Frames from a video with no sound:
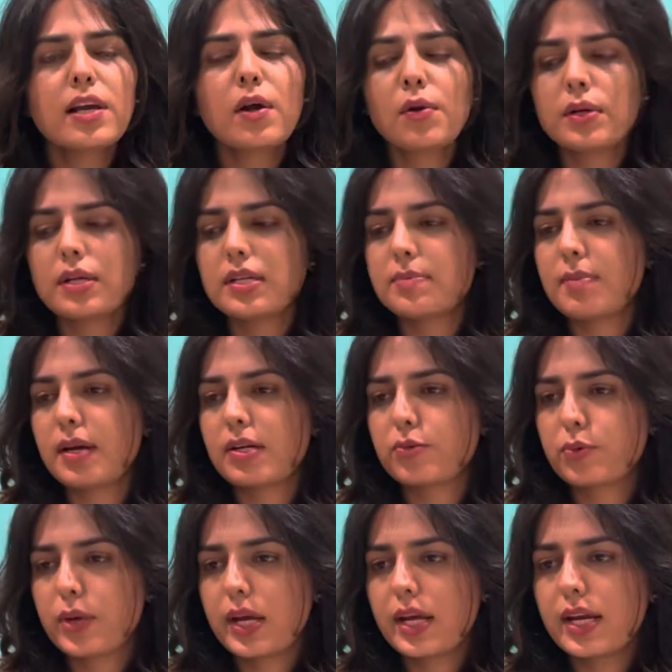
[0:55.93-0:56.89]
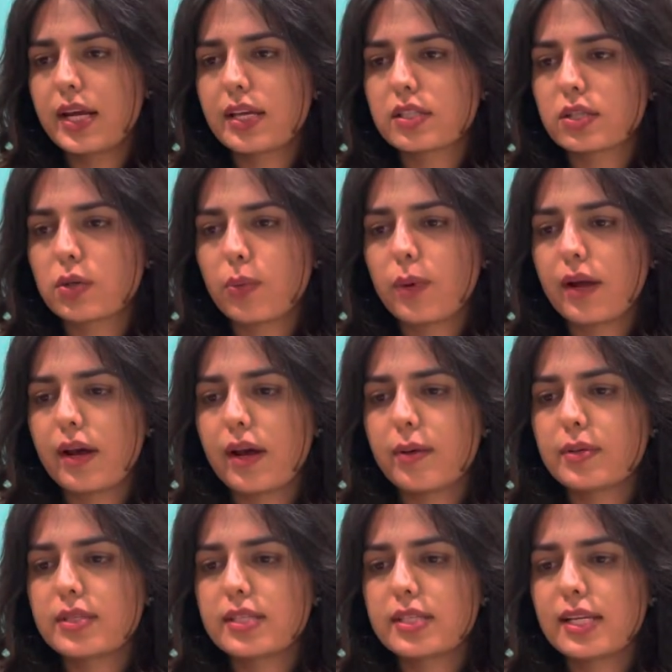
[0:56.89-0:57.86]
in my training, so when I was
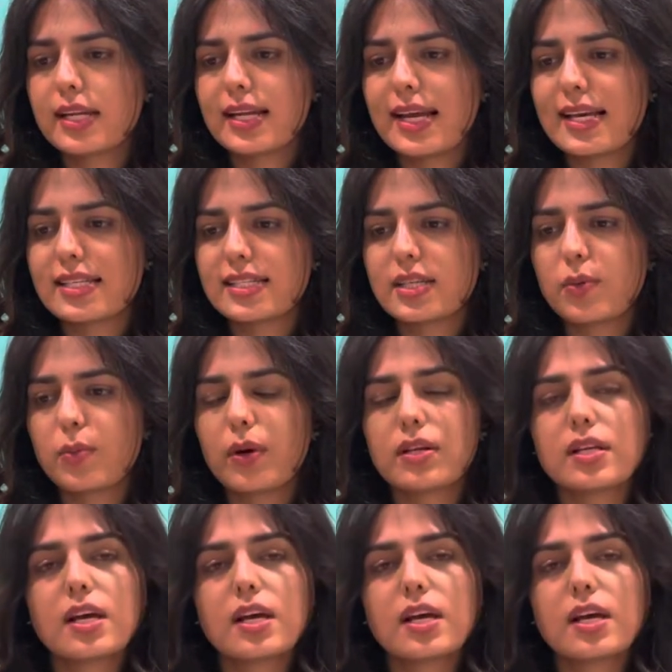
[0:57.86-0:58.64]
still in ST1,